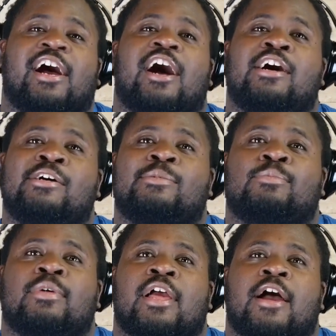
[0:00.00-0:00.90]
Um,
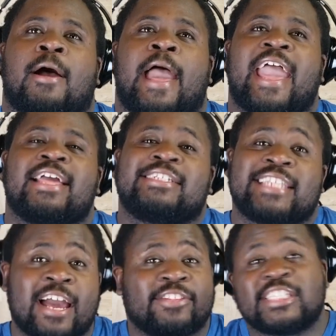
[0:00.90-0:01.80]
hands
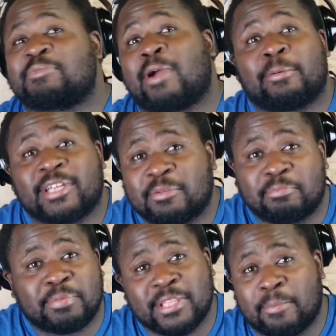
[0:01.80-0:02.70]
down, this is probably going to
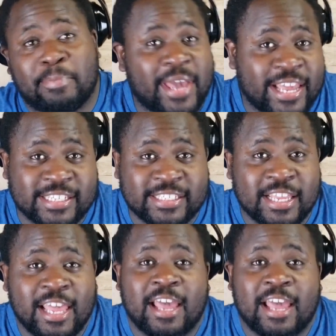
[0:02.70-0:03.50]
be the best